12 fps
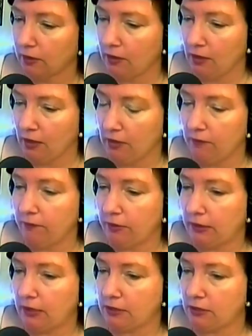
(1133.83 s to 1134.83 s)
Um, but
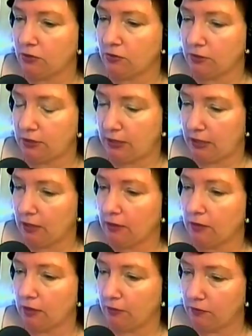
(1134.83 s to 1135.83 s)
that's hmm. interesting. I,
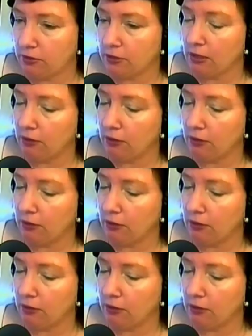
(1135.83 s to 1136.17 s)
I, was not